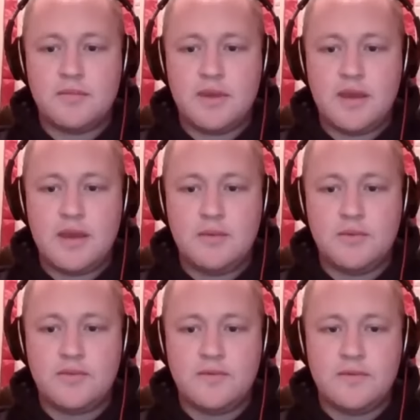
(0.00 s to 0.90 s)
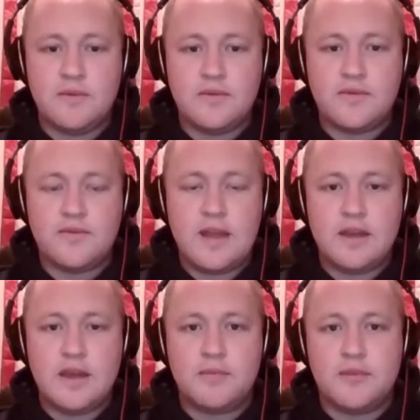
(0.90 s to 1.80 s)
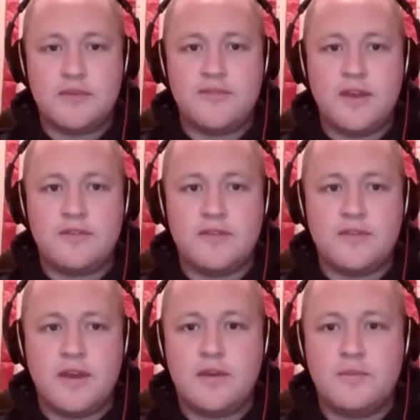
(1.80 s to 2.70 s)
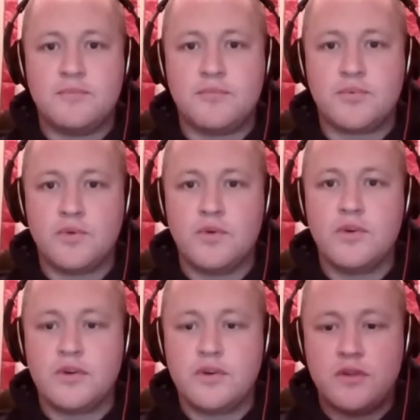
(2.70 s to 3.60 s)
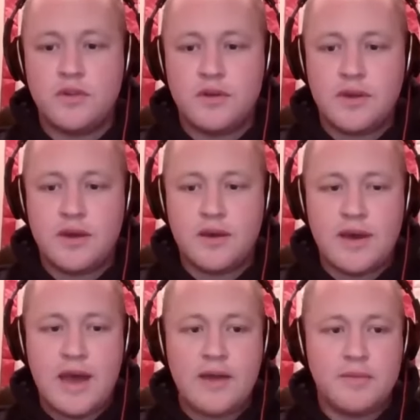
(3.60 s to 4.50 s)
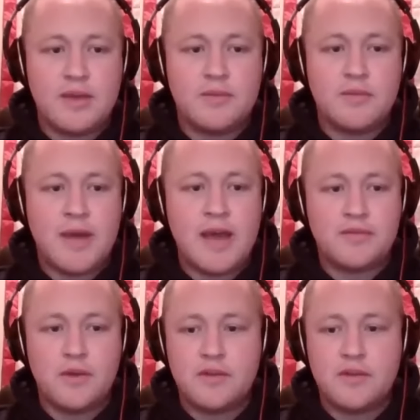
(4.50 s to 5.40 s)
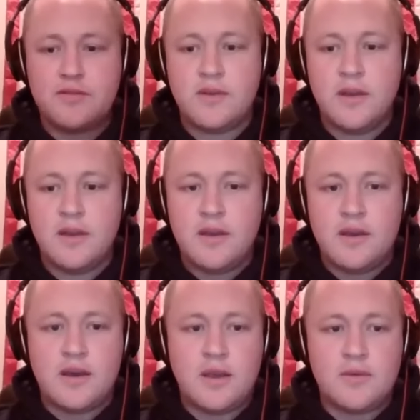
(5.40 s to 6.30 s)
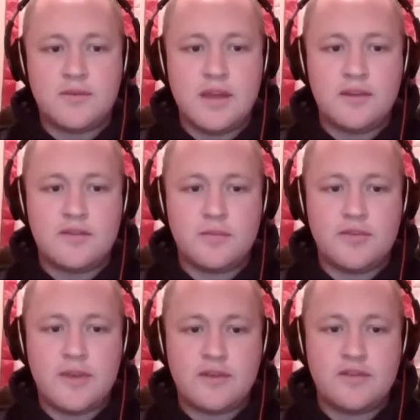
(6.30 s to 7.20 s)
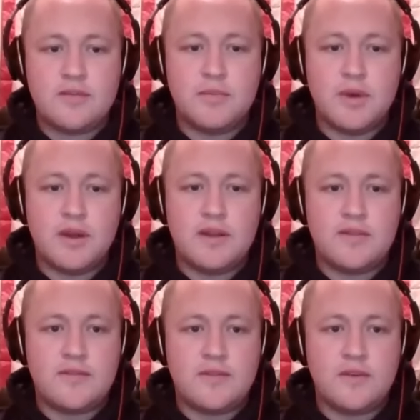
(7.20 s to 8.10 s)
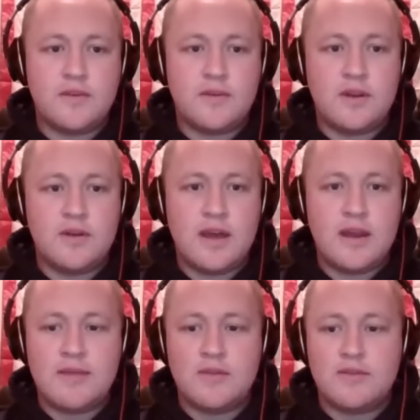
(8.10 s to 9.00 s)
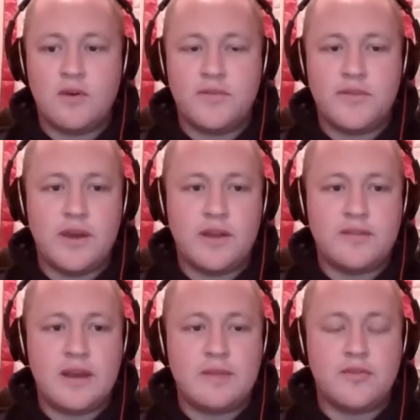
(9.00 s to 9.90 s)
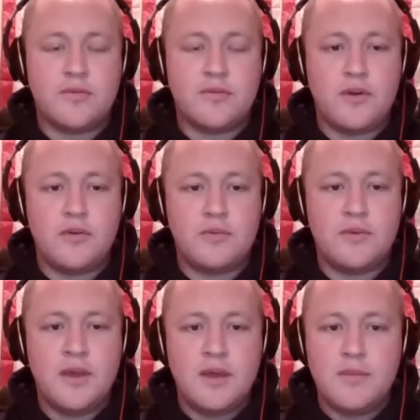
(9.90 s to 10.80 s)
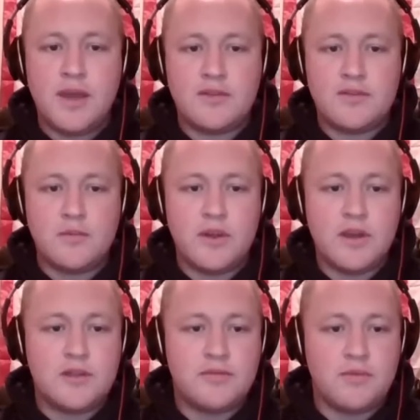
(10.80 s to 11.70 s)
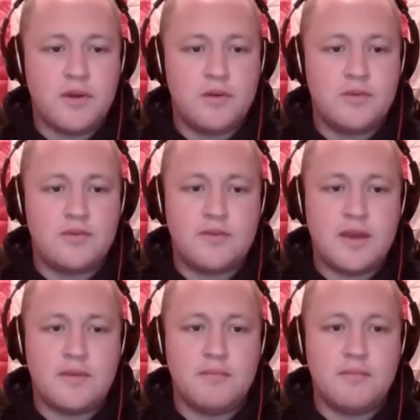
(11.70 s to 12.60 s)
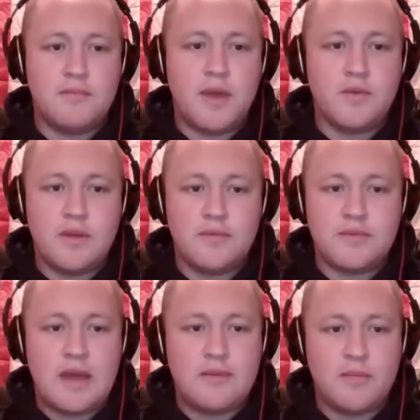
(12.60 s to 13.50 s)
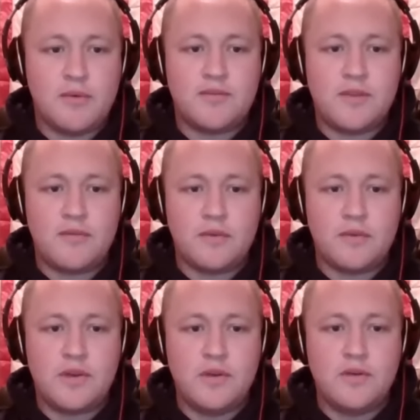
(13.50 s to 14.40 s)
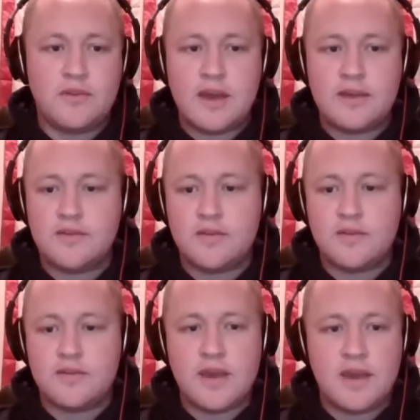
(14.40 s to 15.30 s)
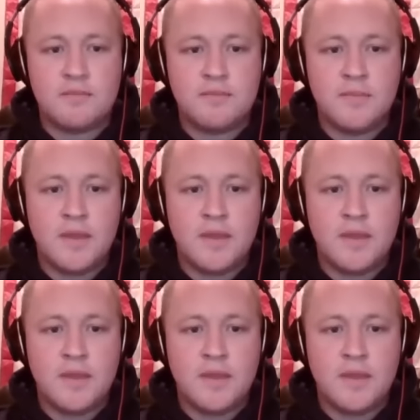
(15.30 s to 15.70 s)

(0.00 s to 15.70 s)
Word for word: He was standing up in the face of a brutal Alabama pass rush. He was getting some protection, but still, you know, not having a whole ton of time to throw. Making some really good throws. Mike Williams came up with several huge catches in this game,